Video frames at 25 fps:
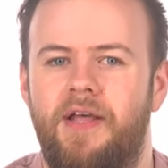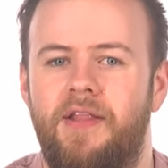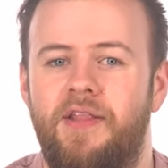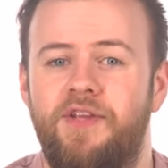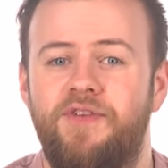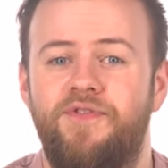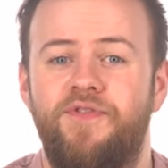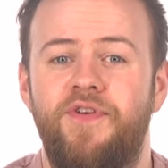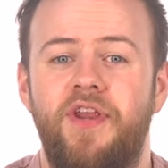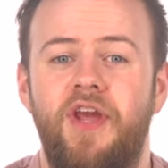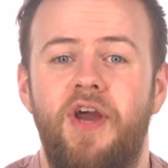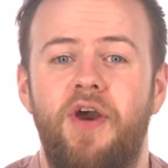
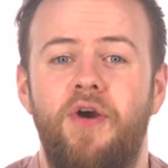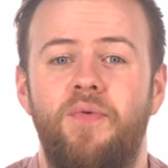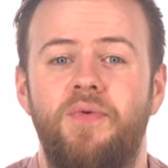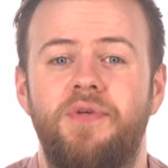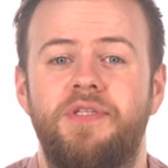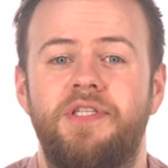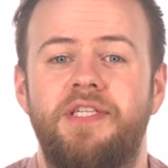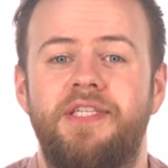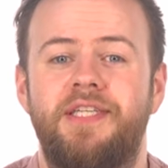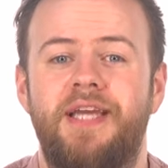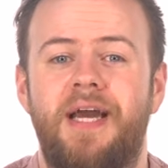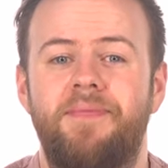This video
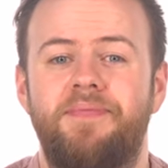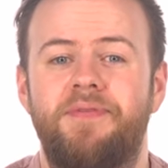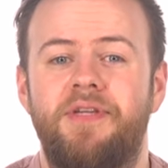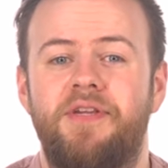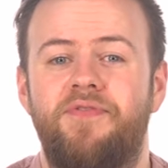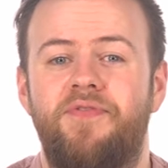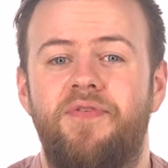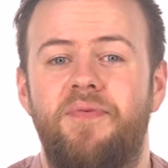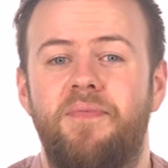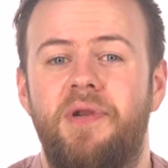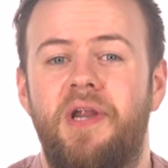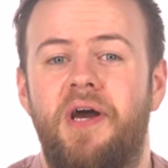was
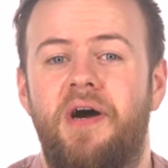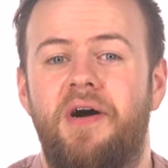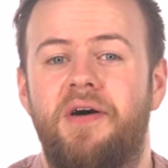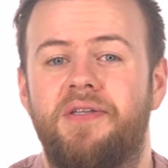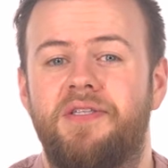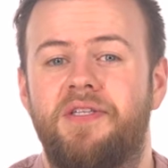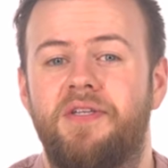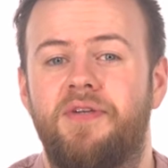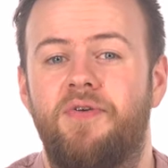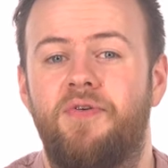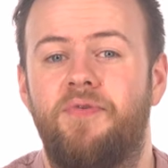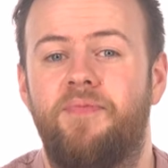adapted from an
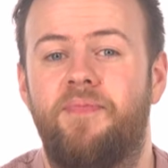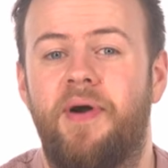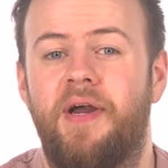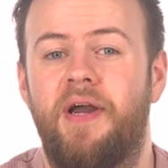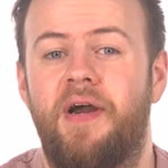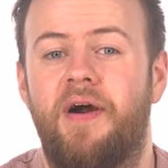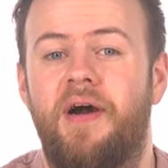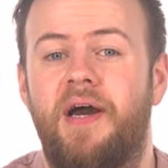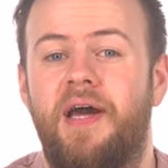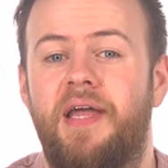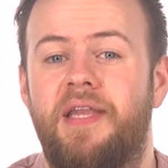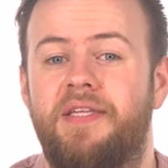article by
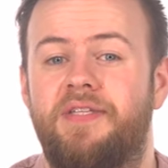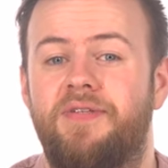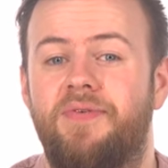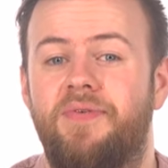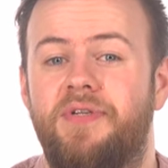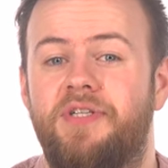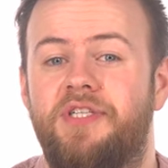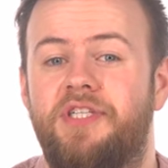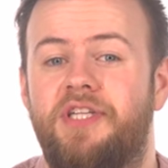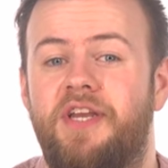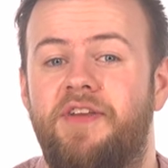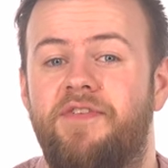our
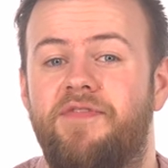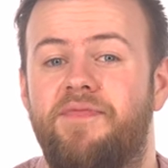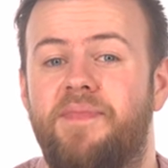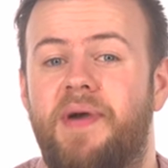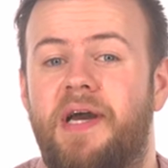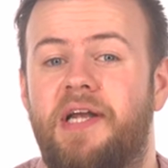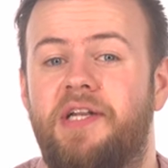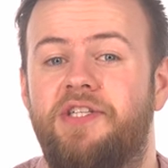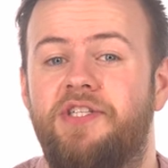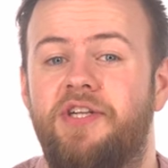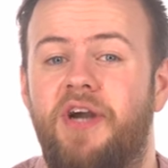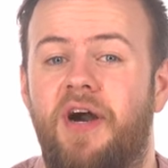editor-in-chief
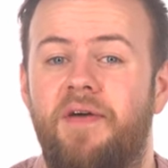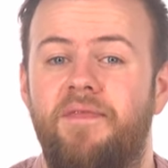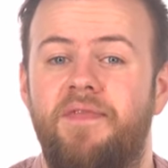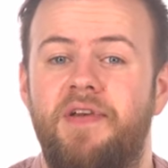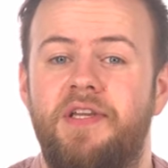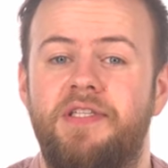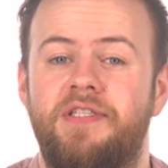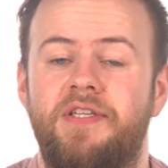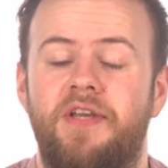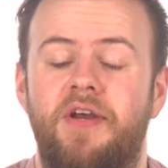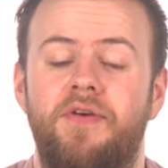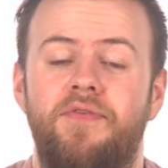Matt
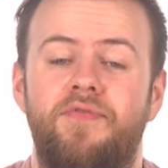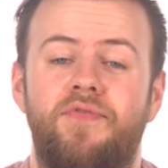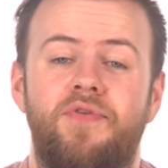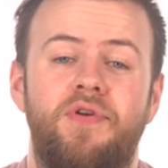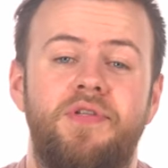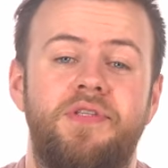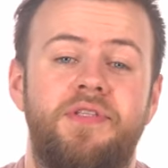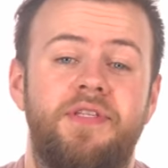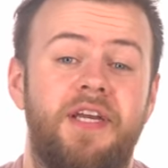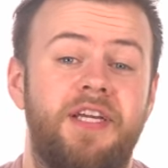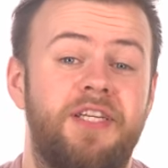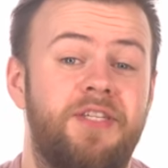Jarvis over
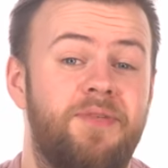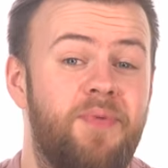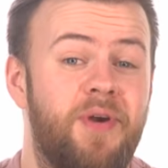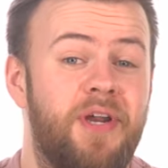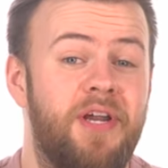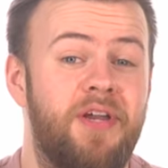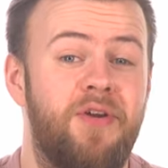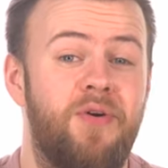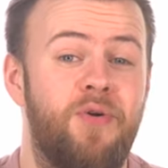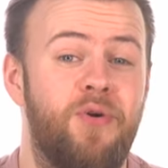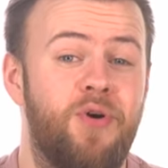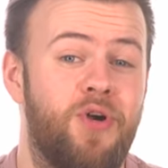on
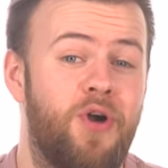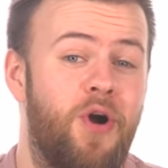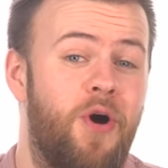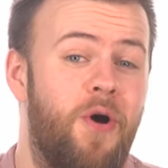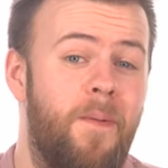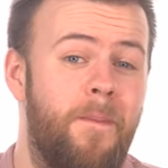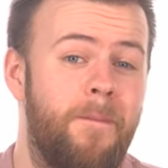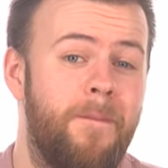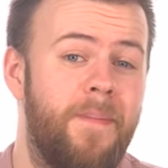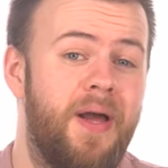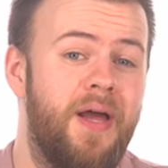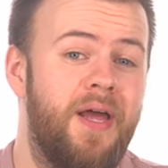dicebreaker dot
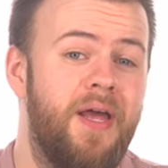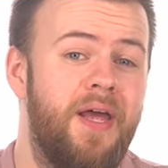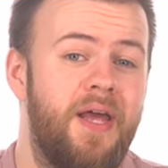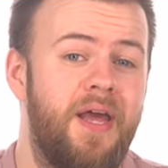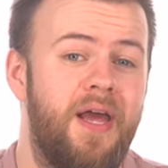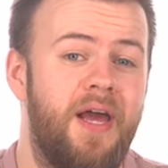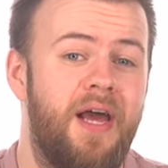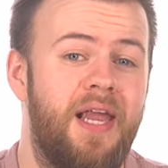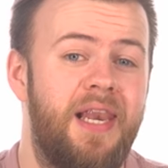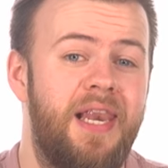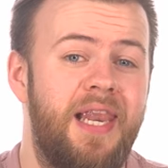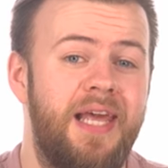com,
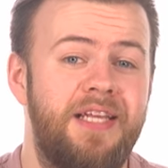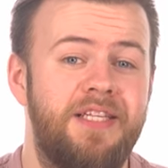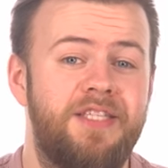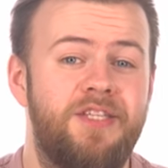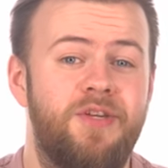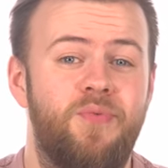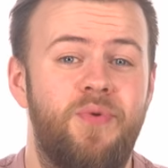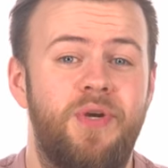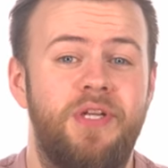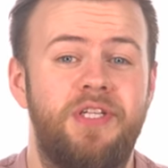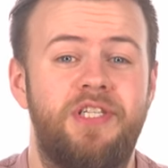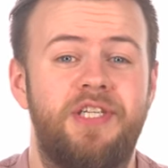a link
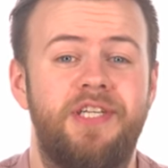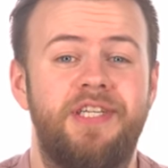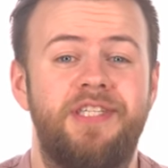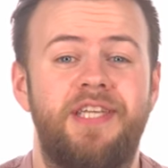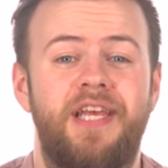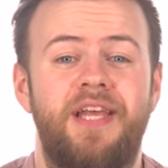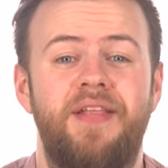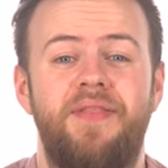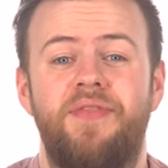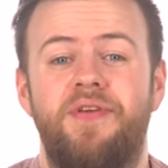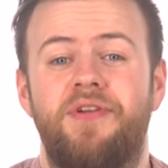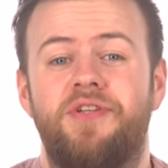to which is
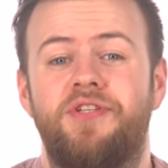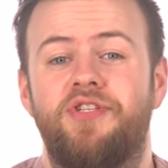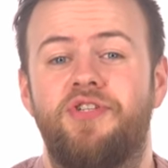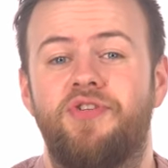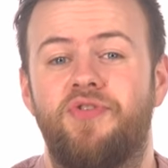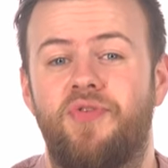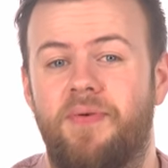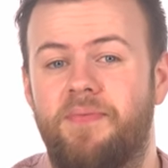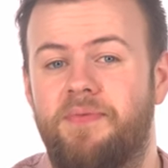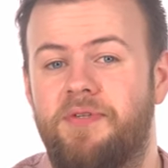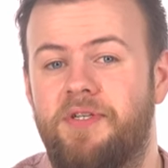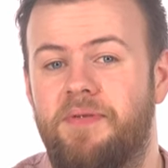in the
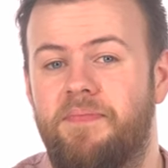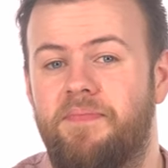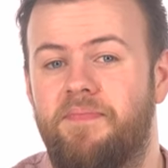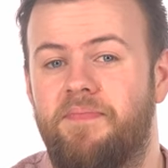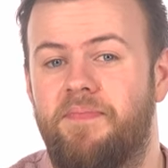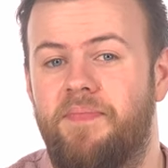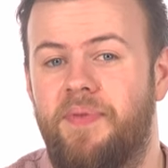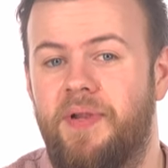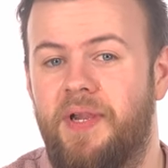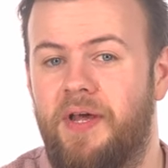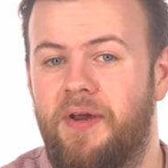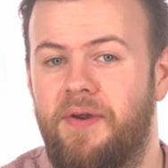description
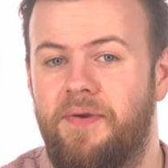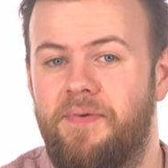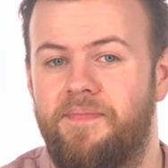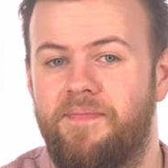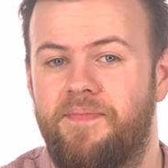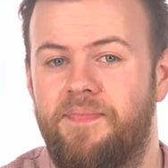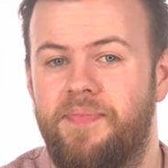below.